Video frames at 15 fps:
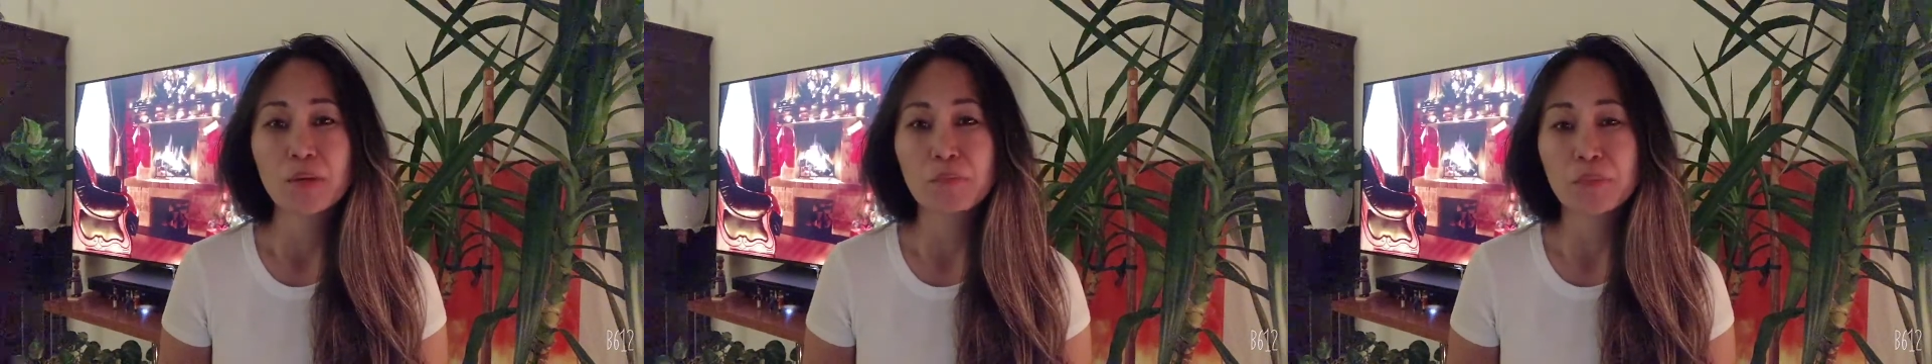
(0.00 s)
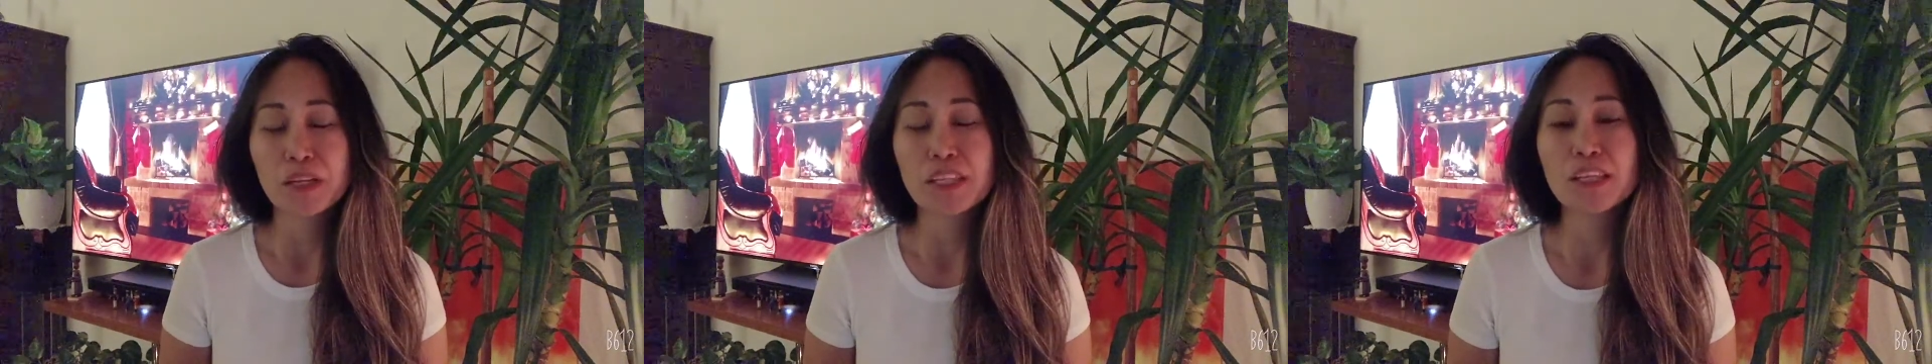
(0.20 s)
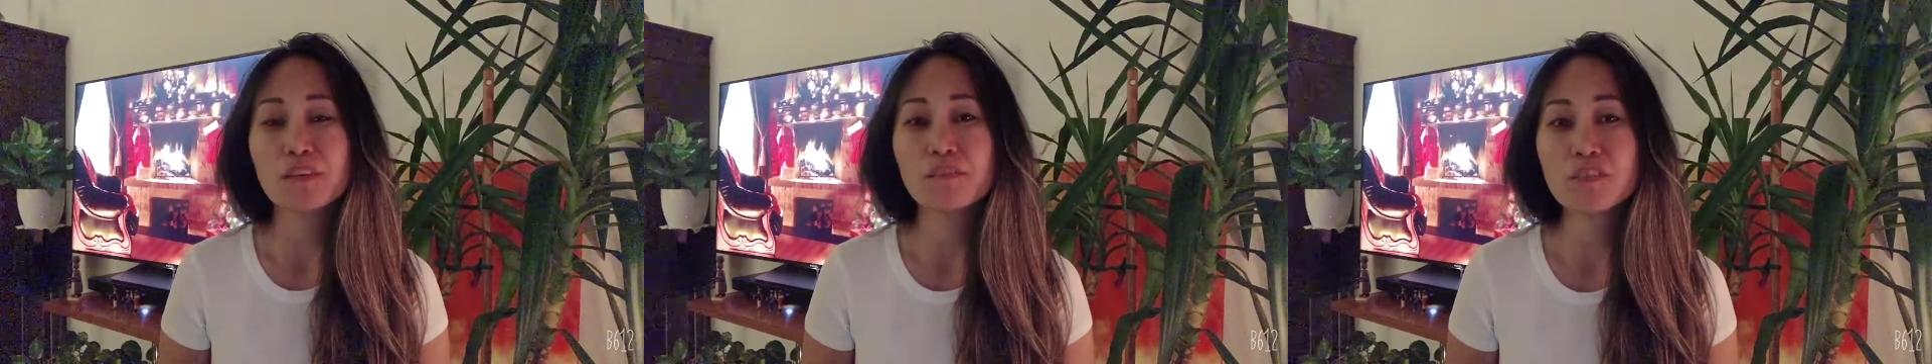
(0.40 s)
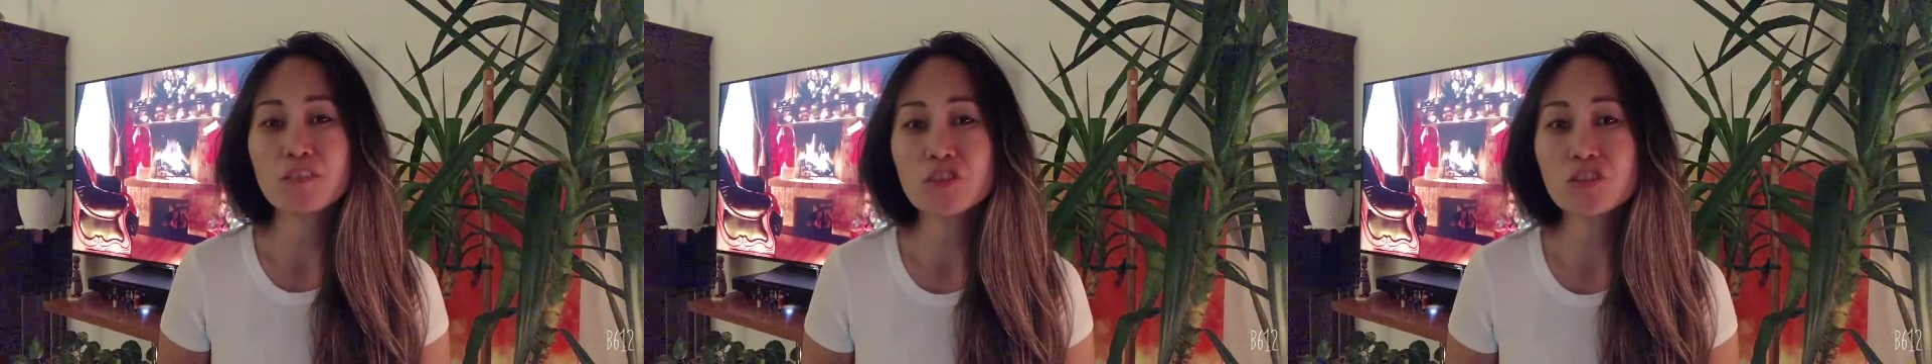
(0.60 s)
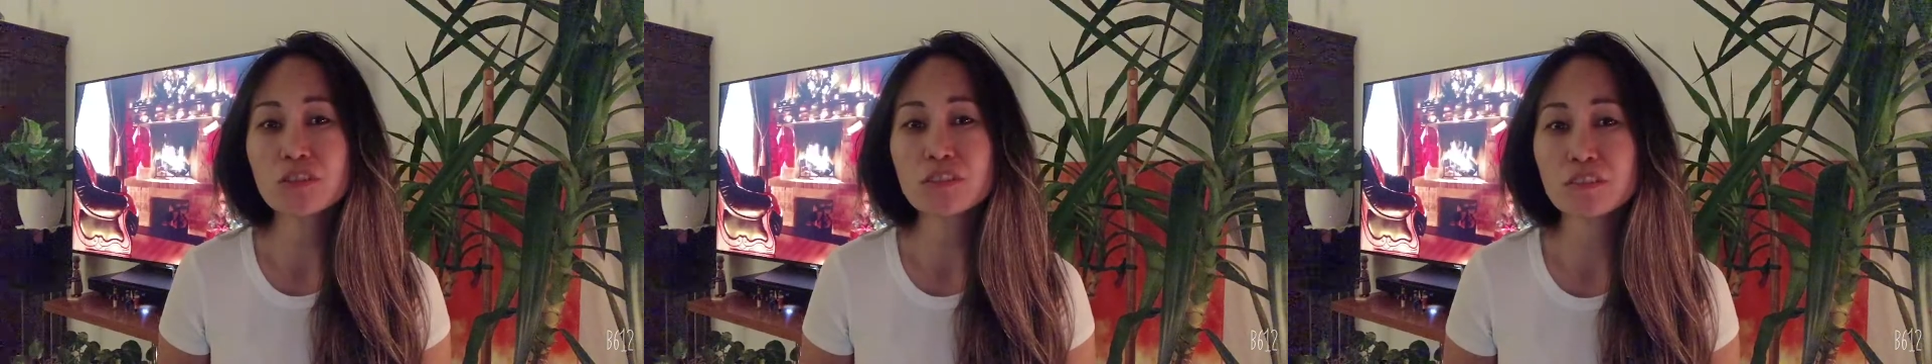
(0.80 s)
But if you
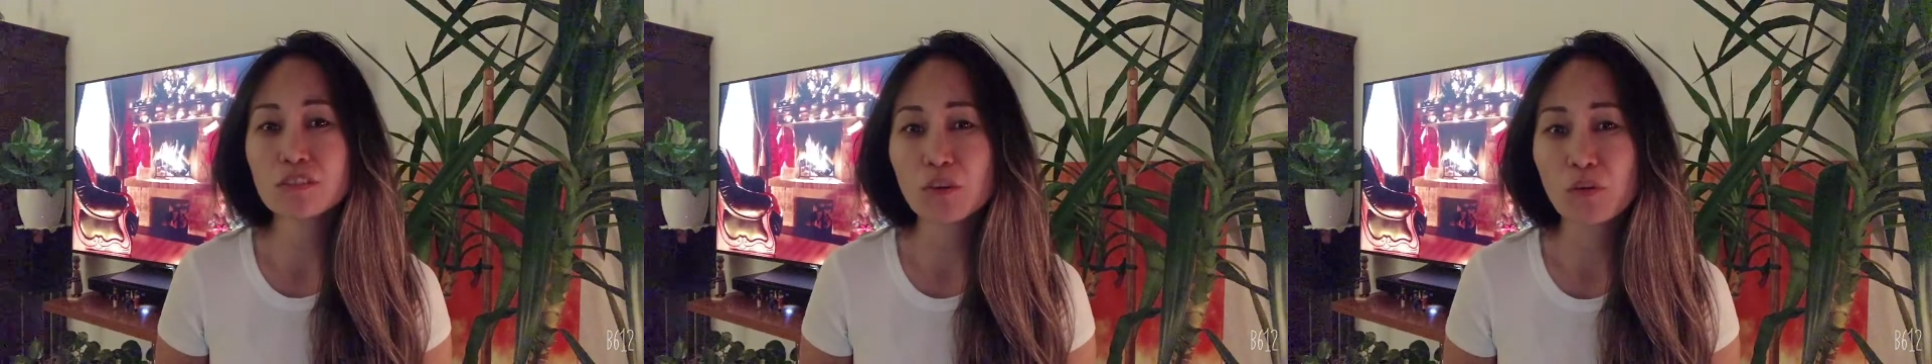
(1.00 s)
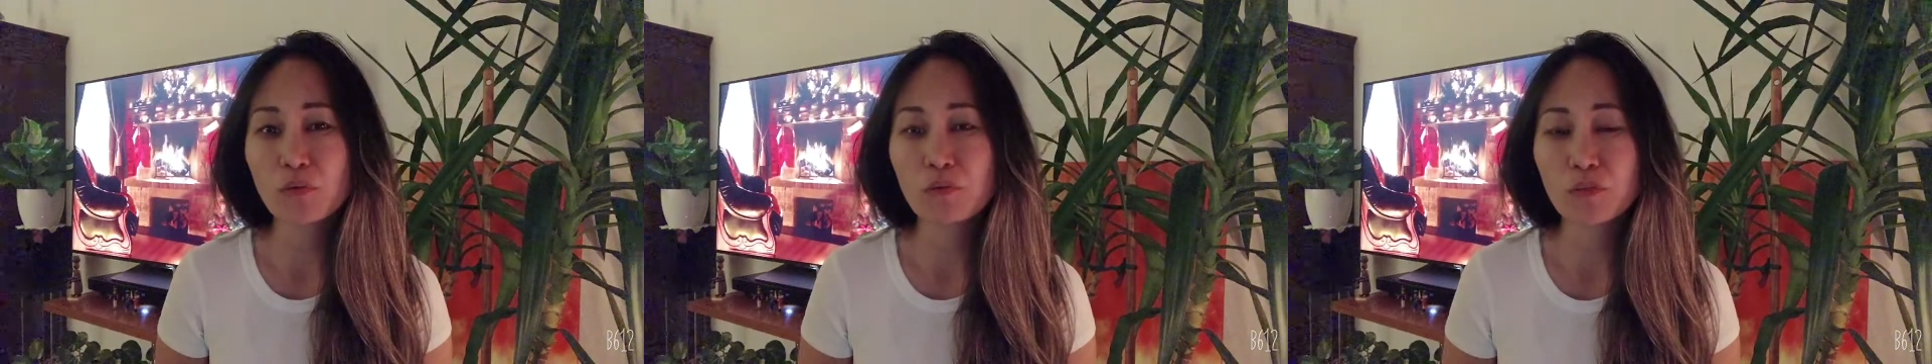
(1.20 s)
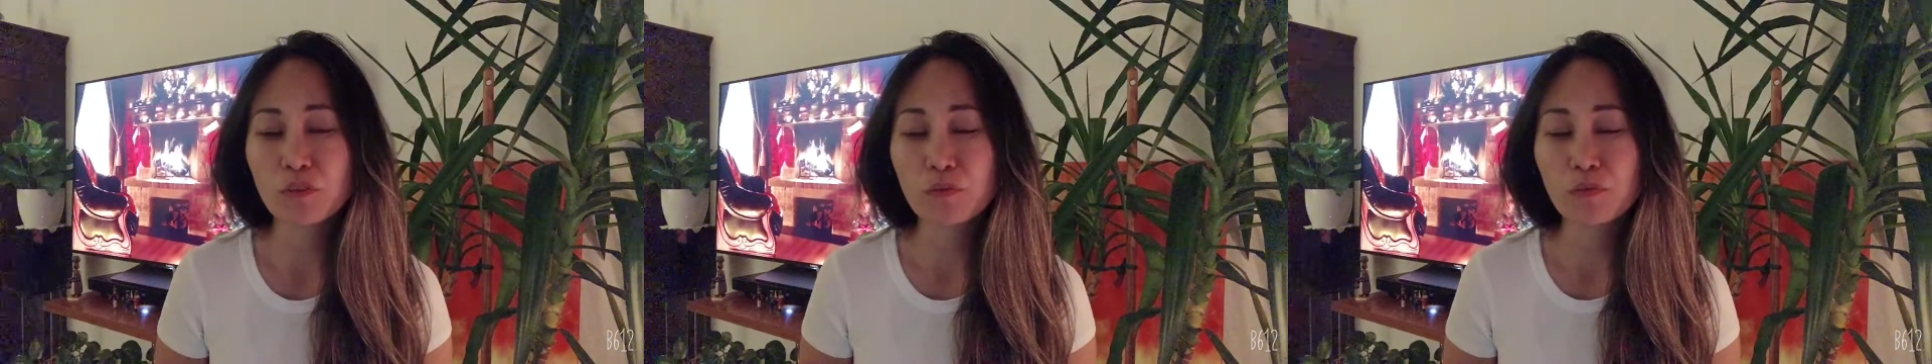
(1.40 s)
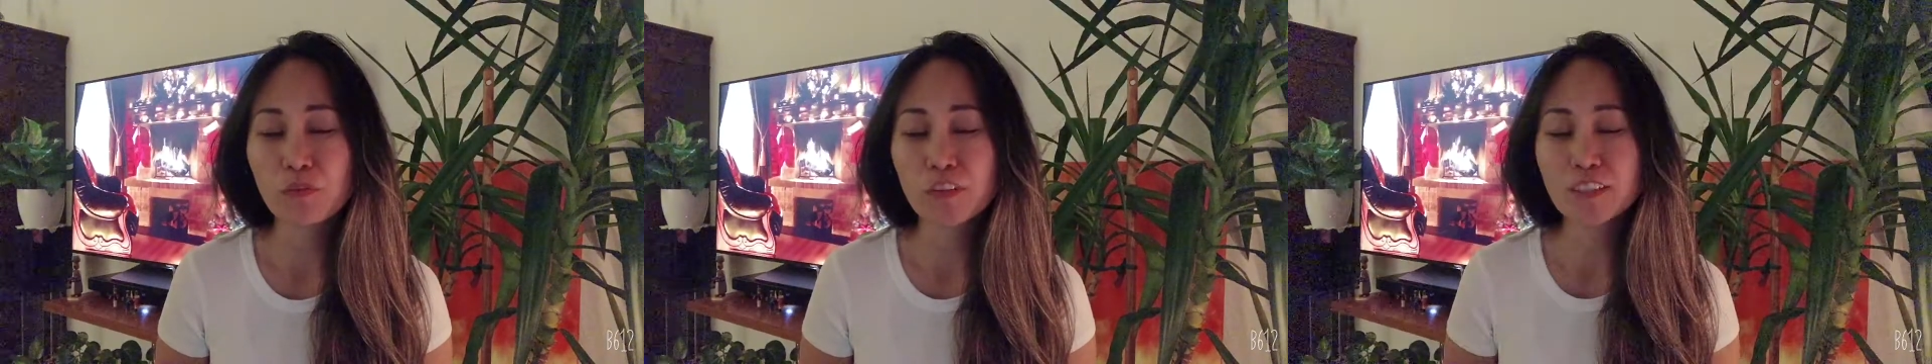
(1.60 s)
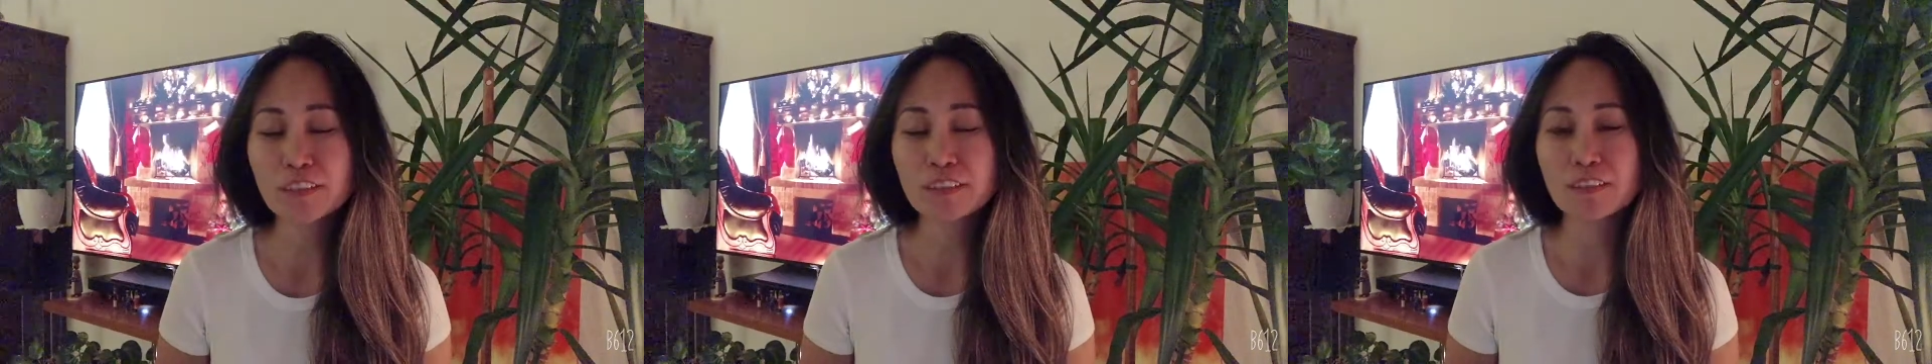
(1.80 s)
just know for the
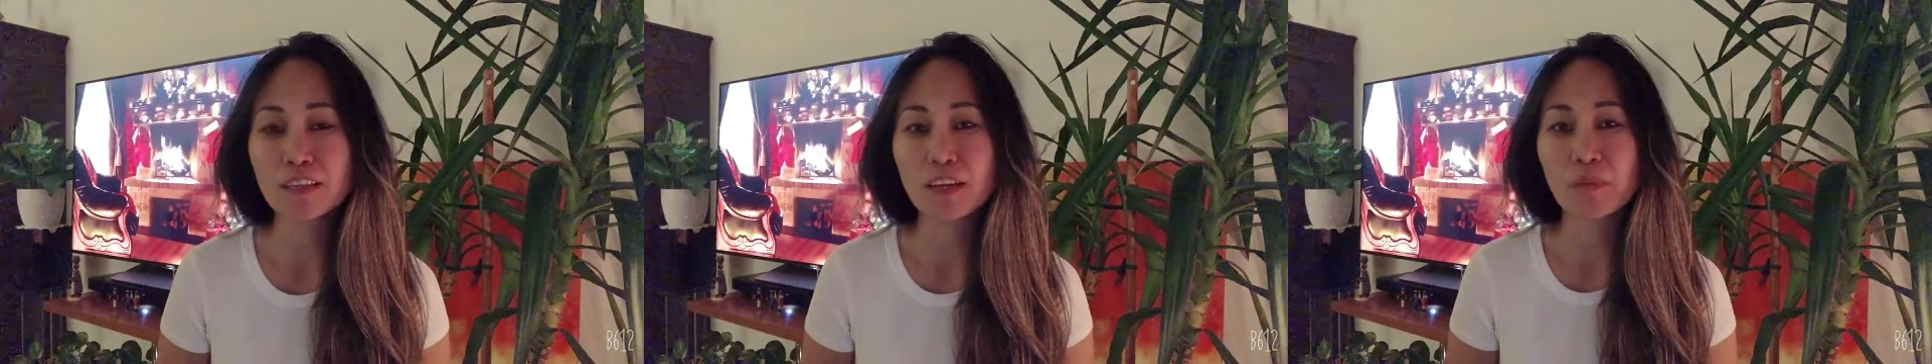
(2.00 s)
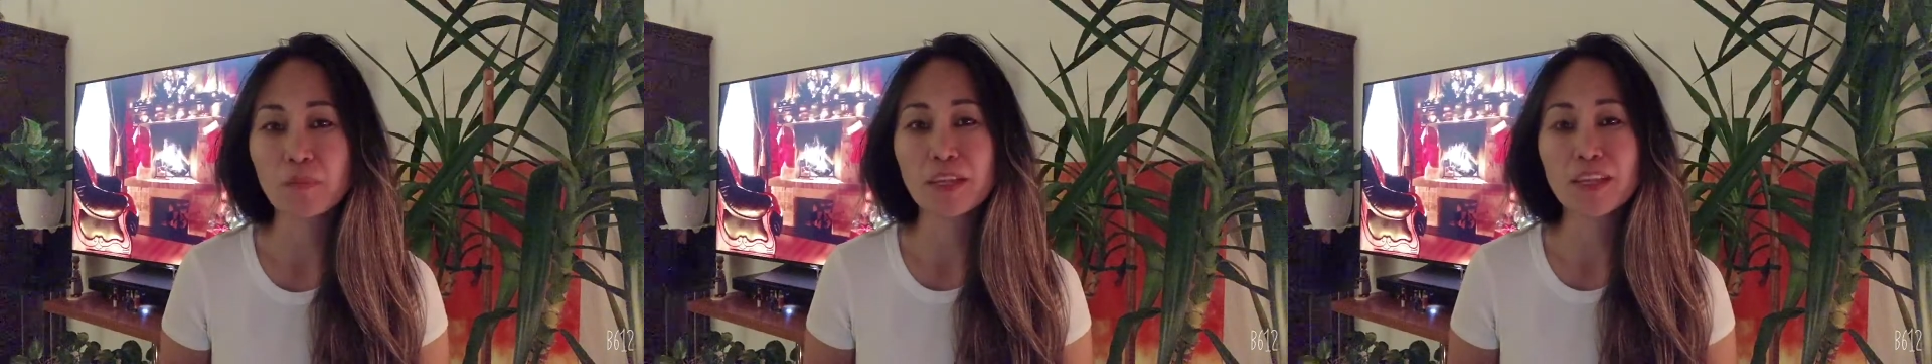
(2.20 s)
first time,